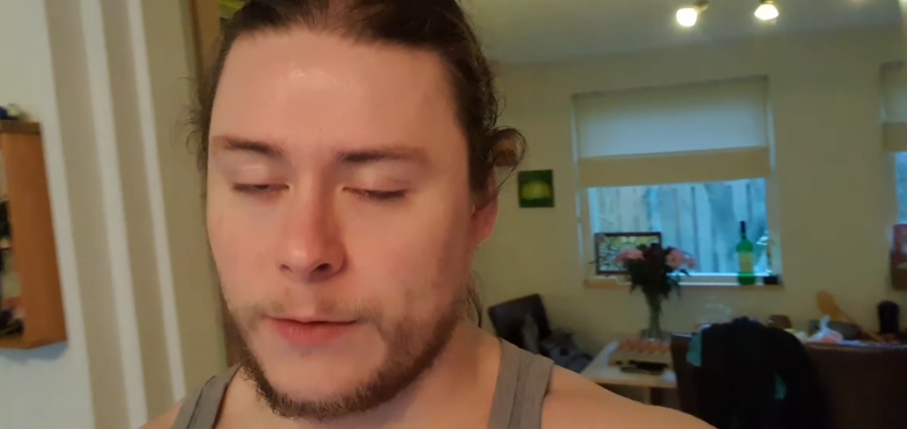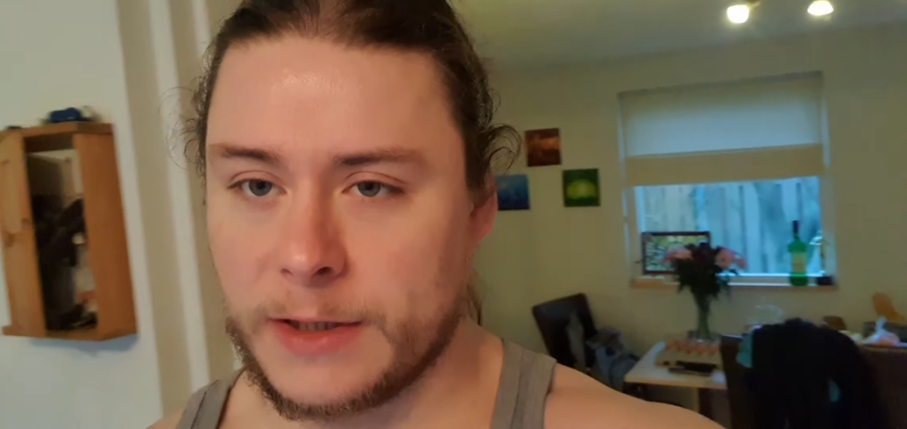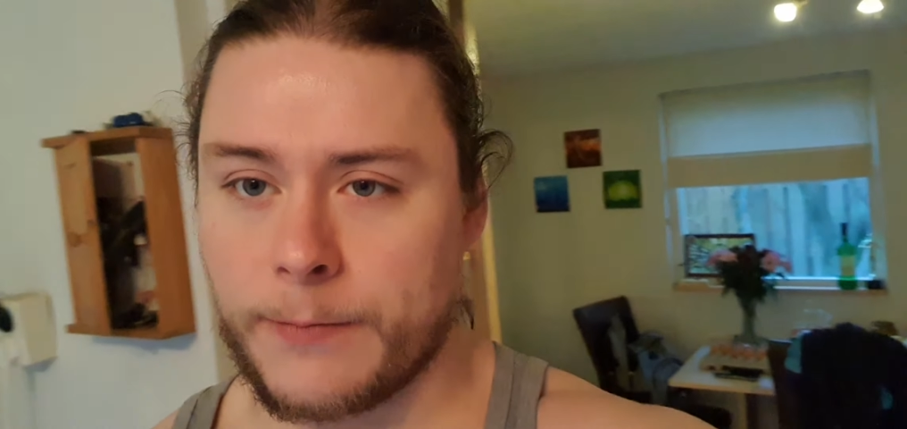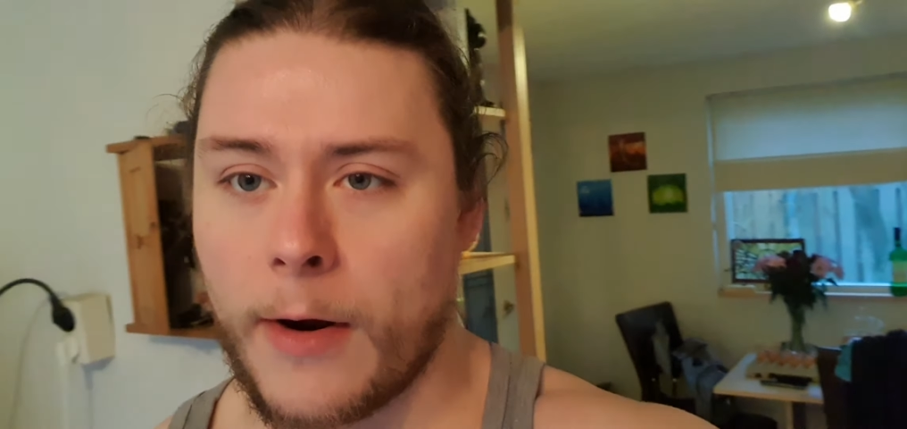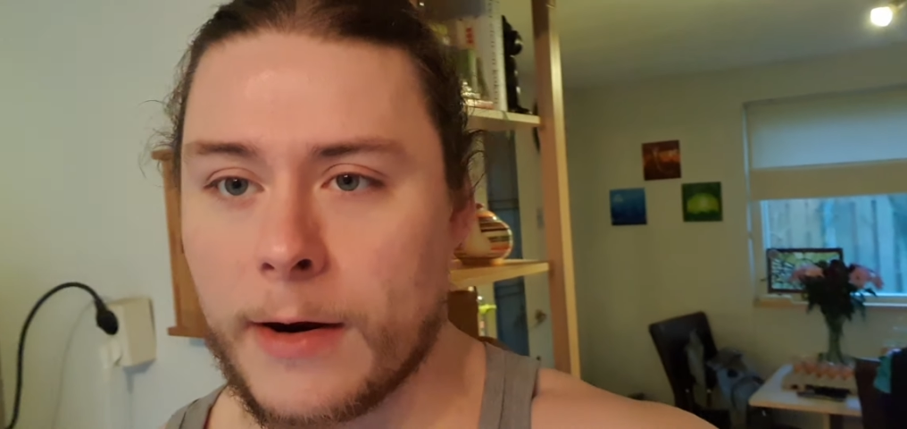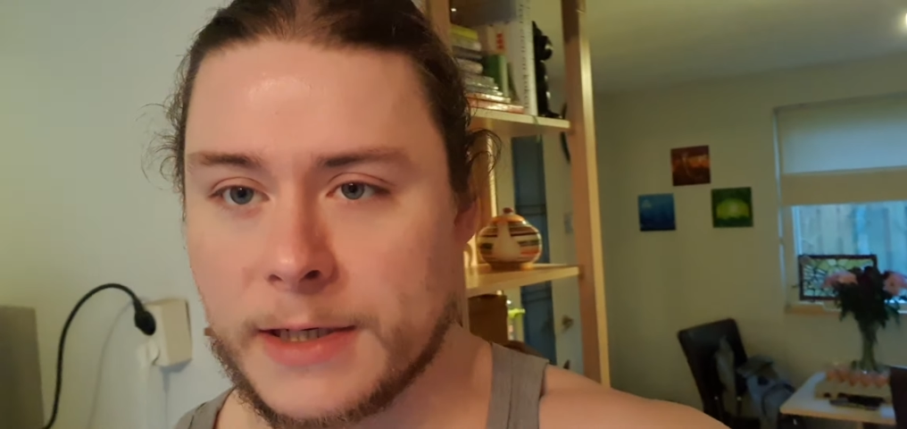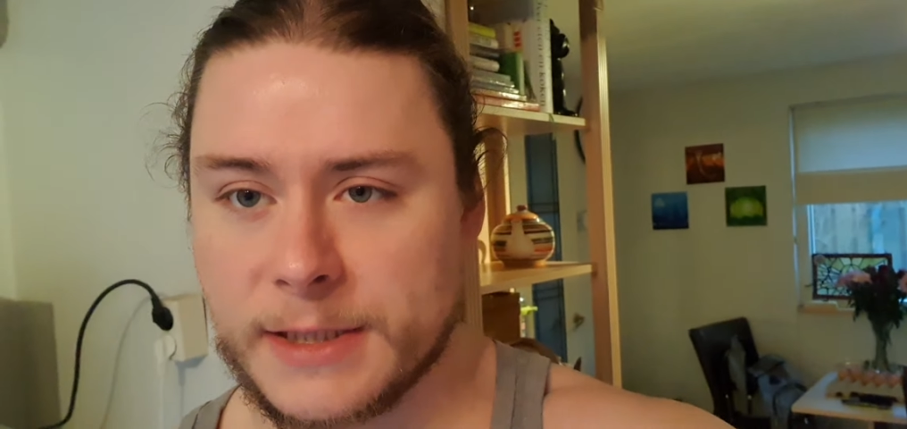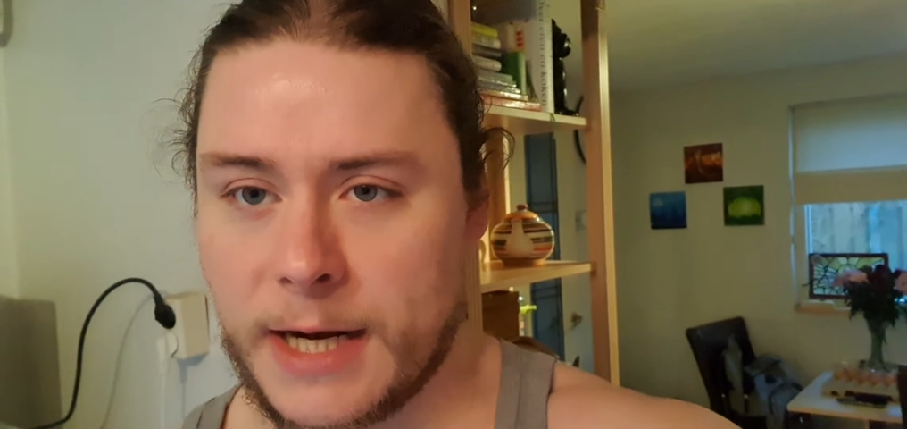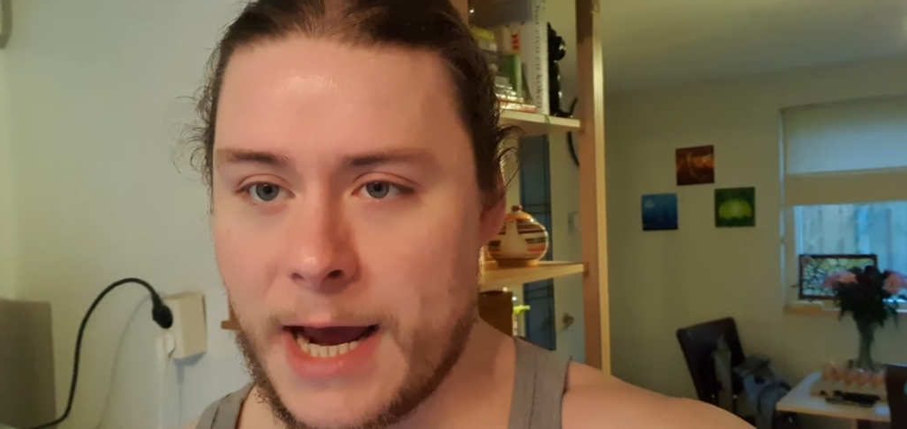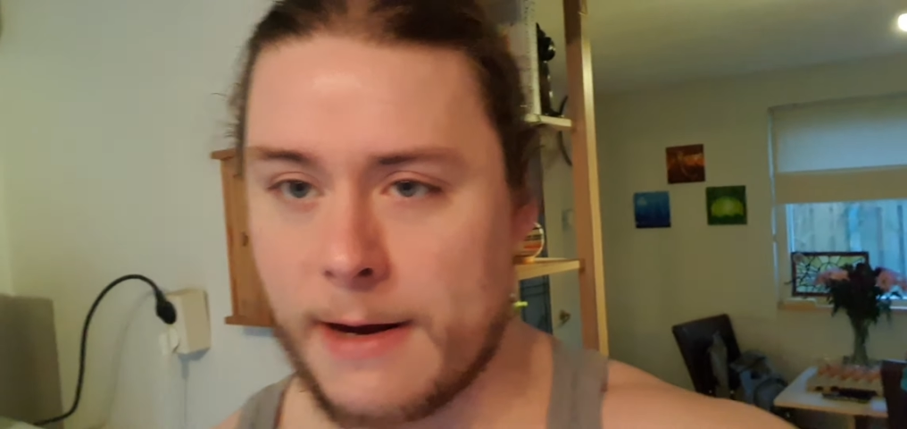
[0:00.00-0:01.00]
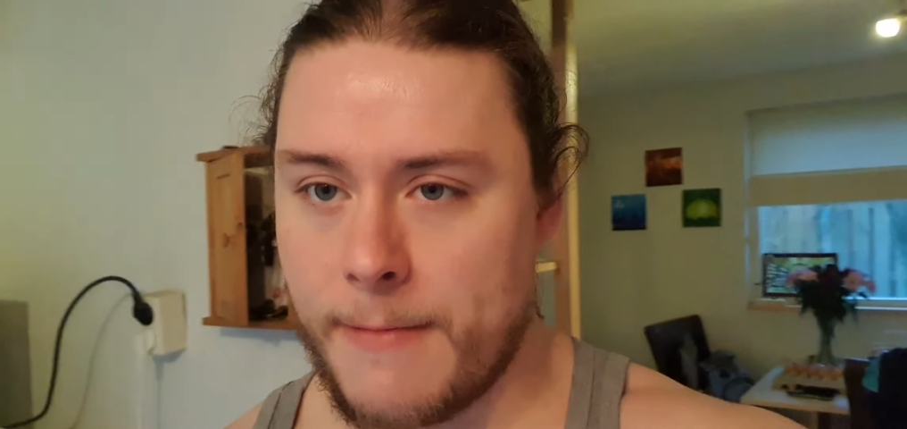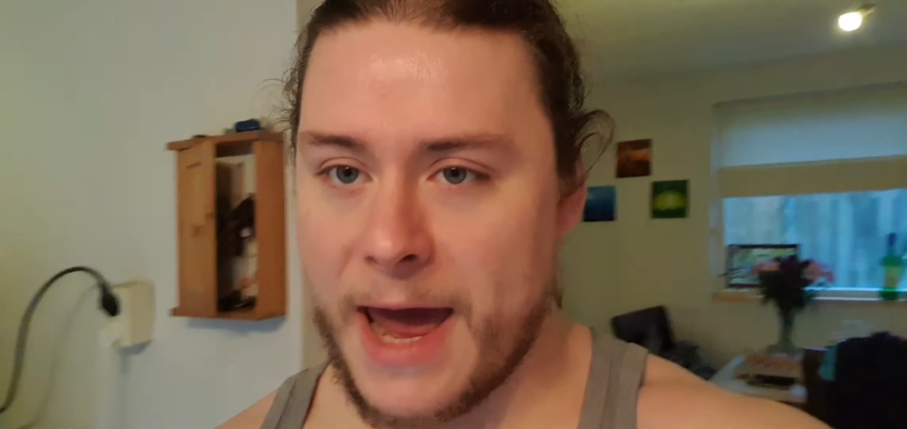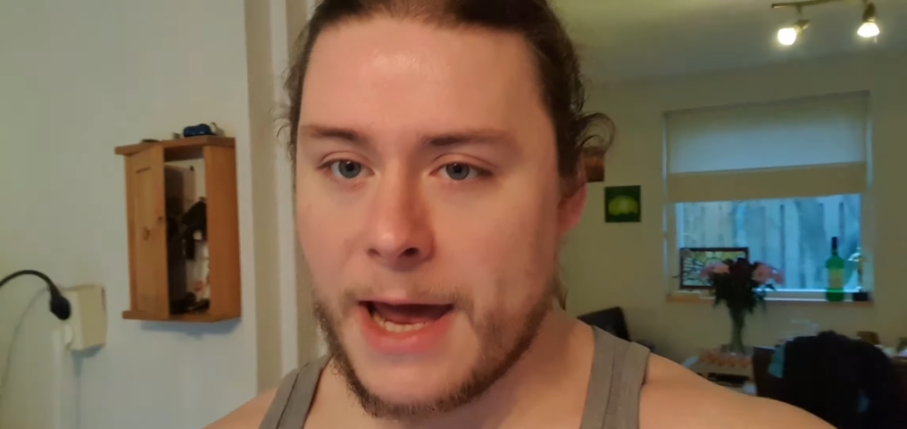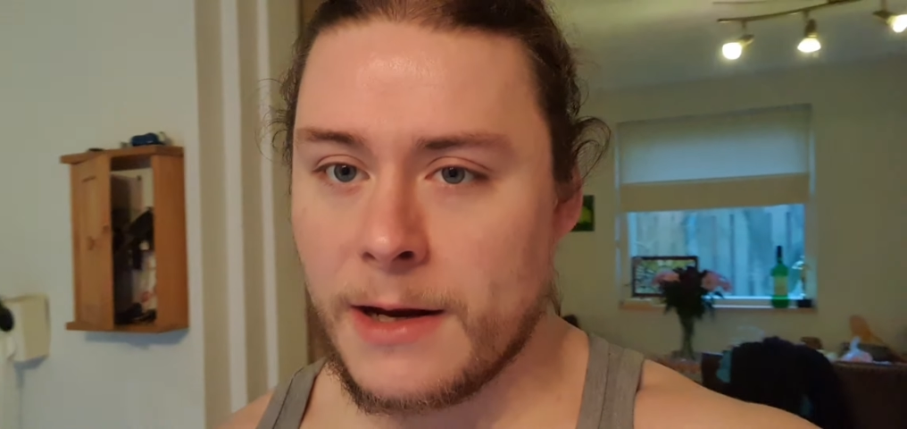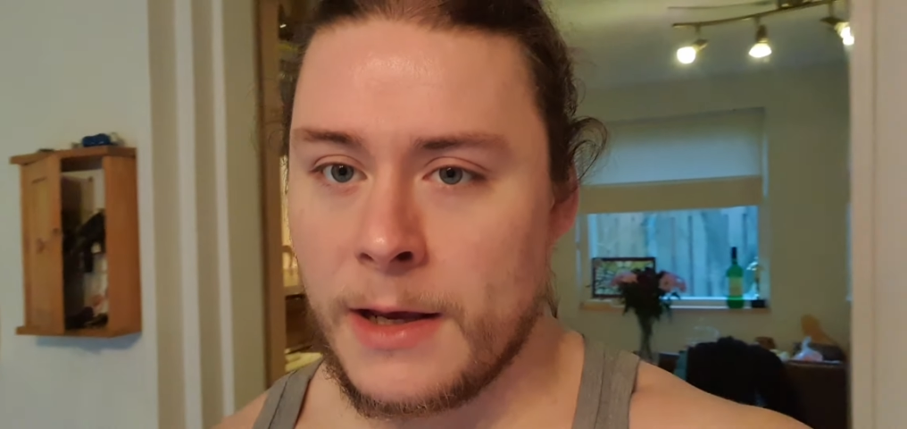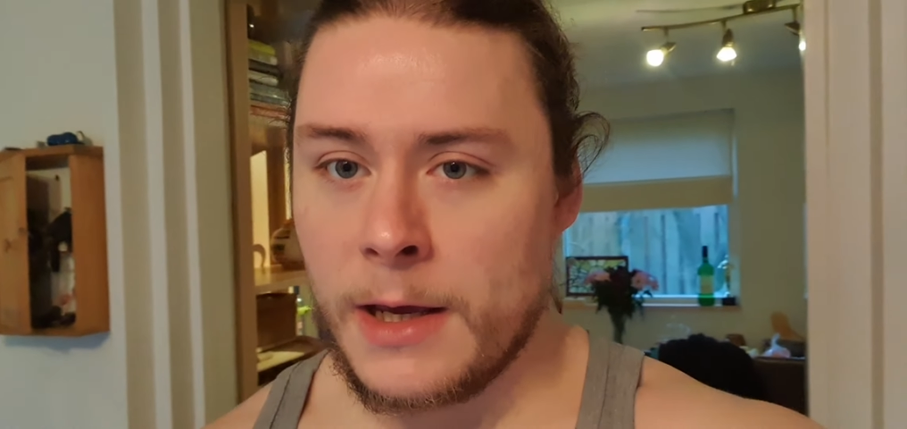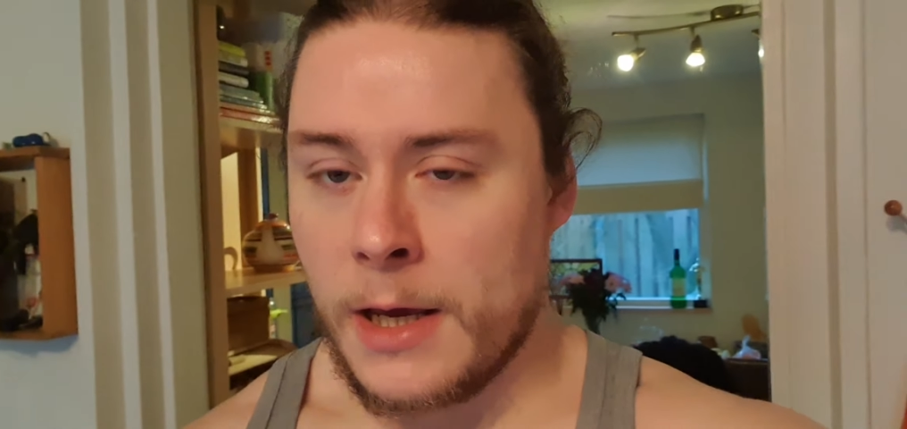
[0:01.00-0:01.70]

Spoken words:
with the progress that I had made.